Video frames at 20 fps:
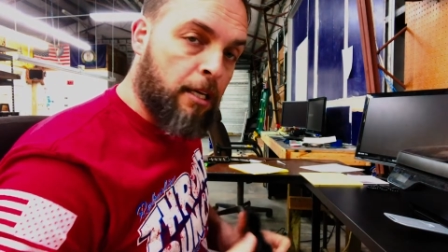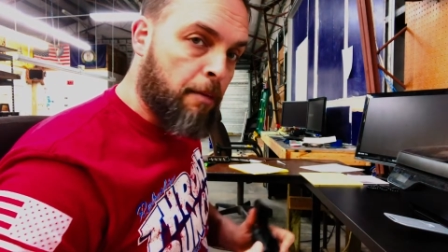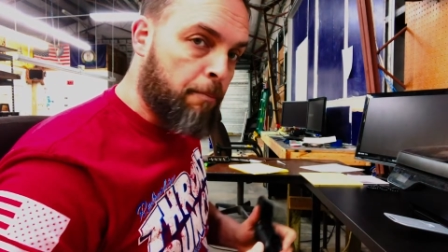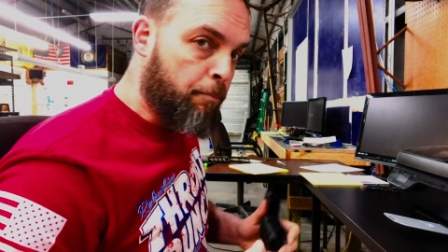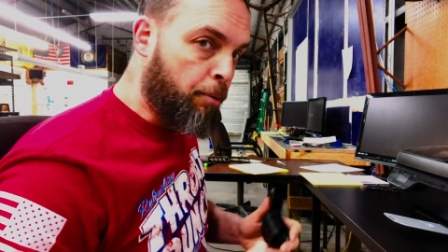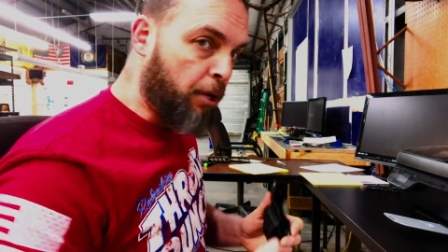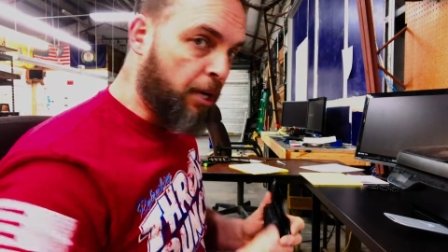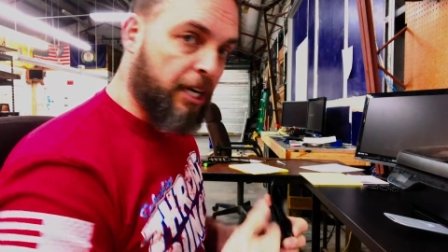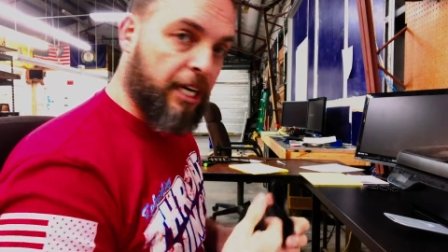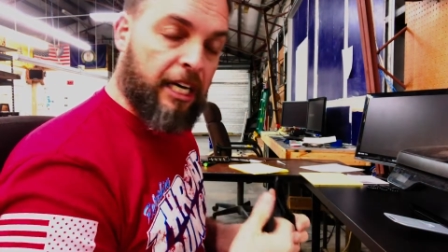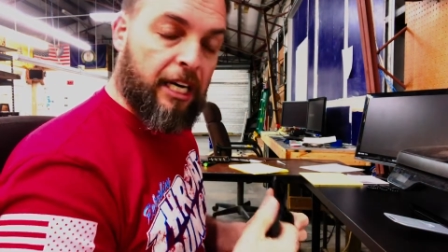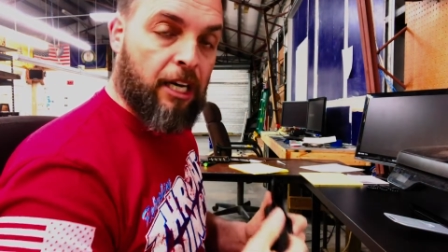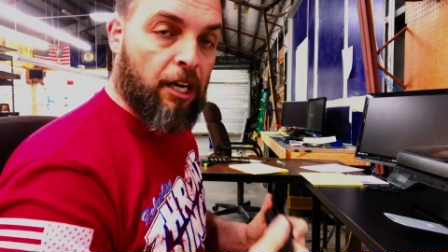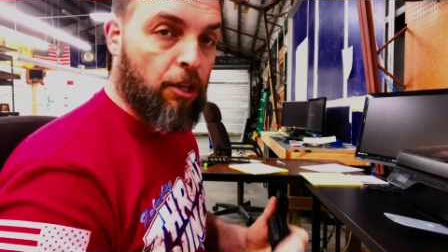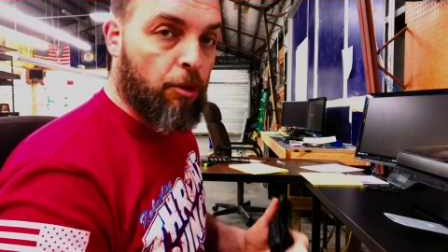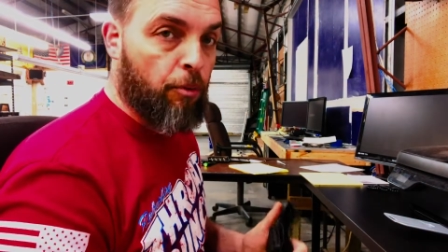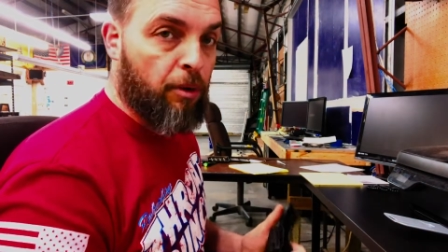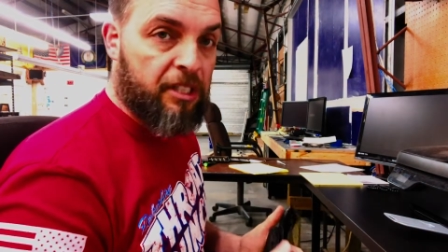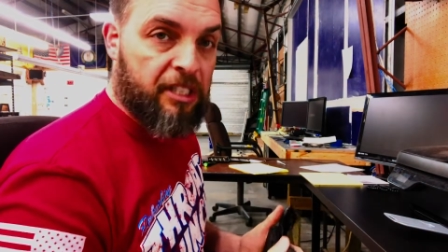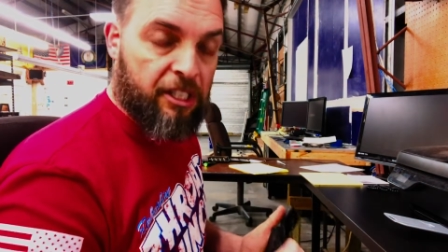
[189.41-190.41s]
put it in other
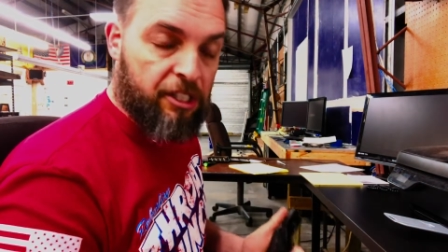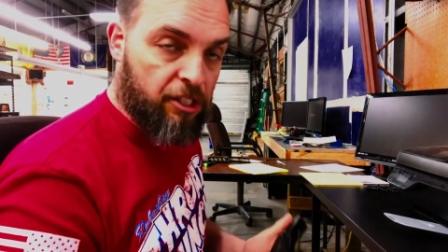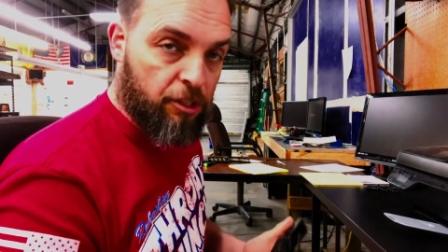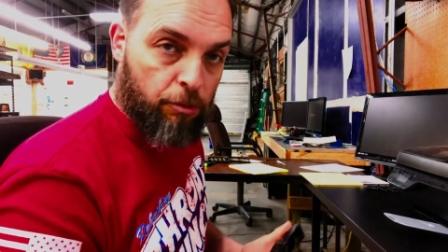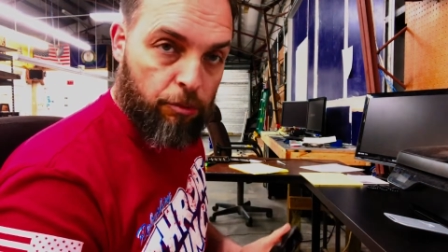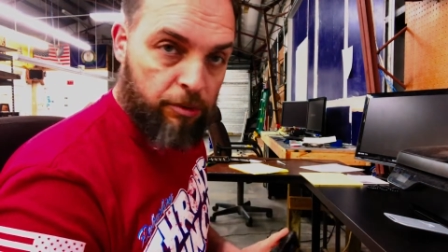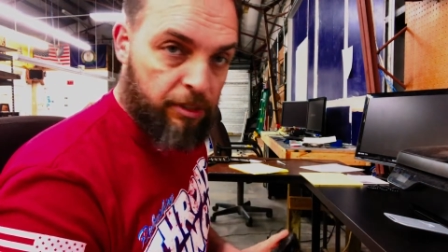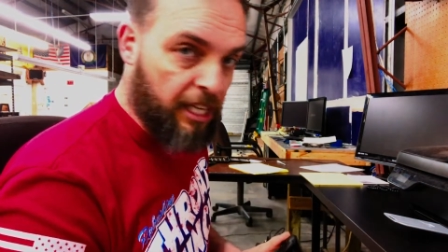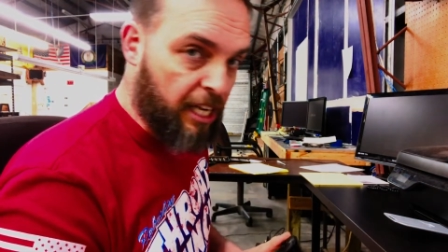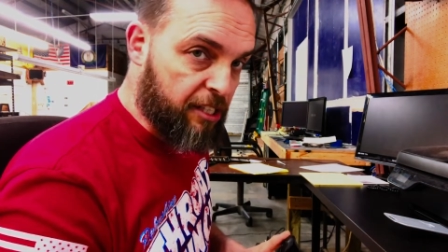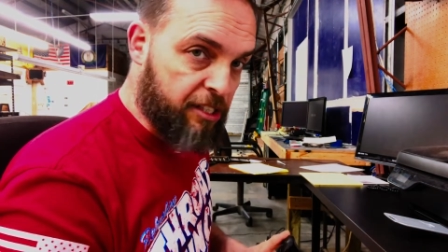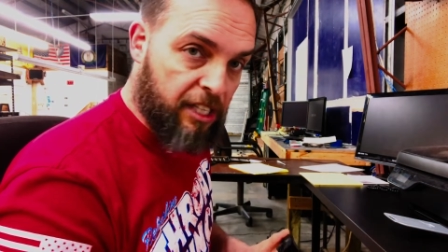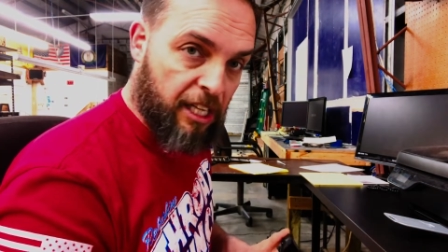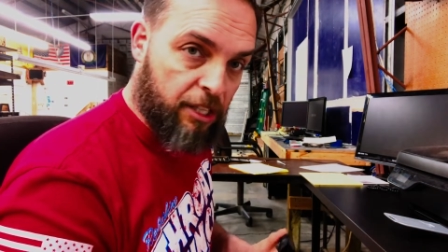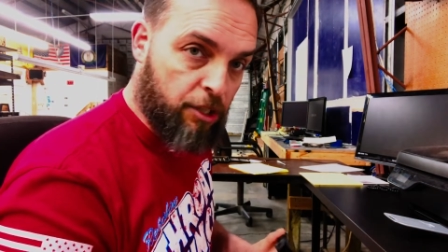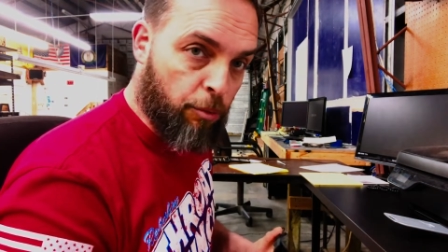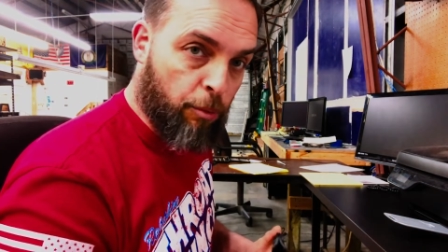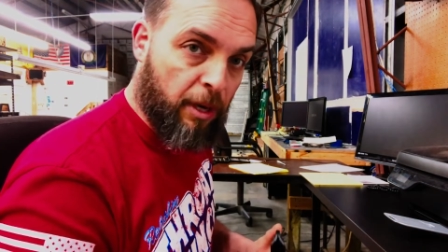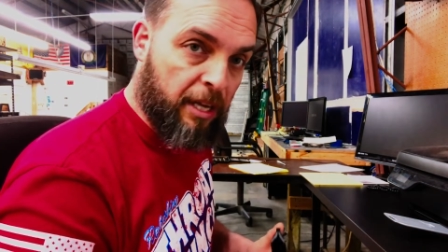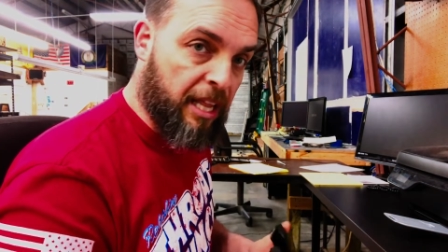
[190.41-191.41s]
ways. That's
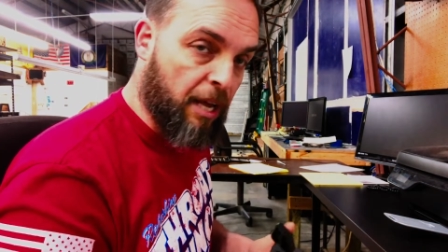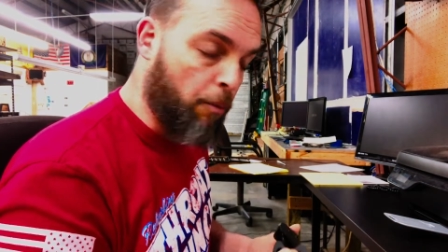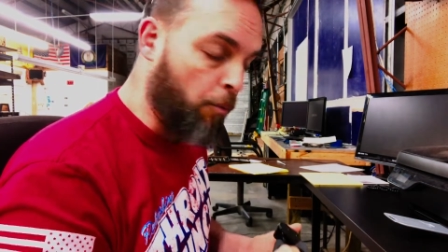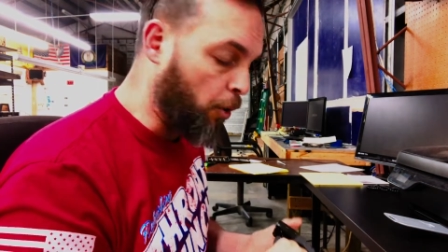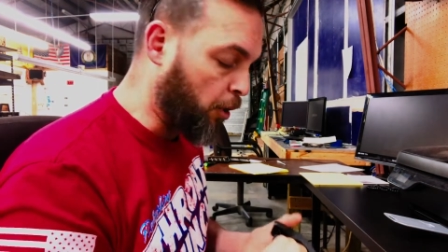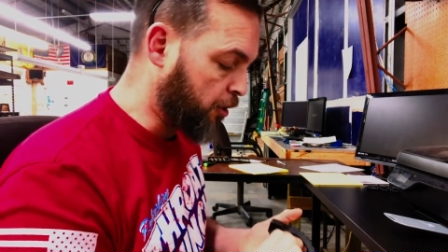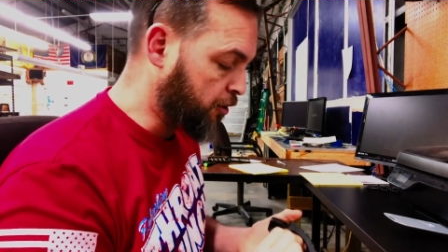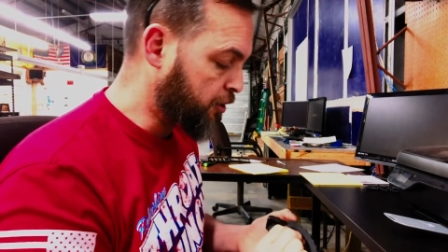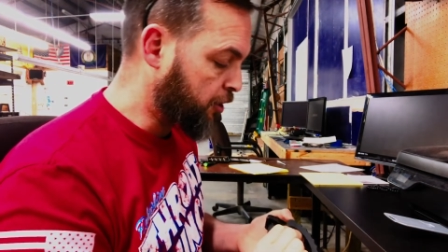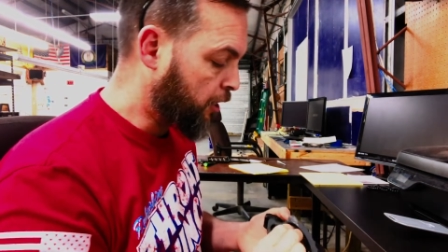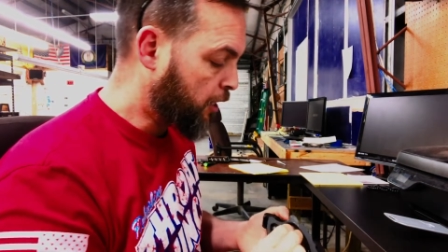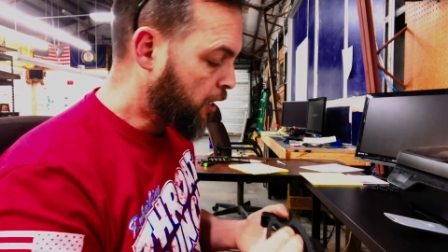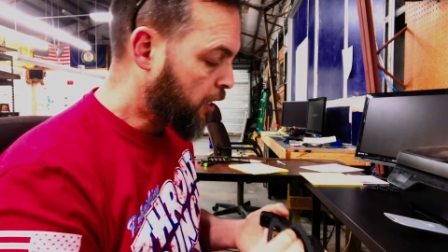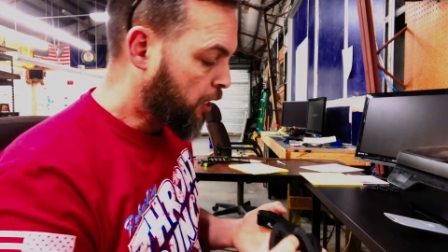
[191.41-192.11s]
not the way that works.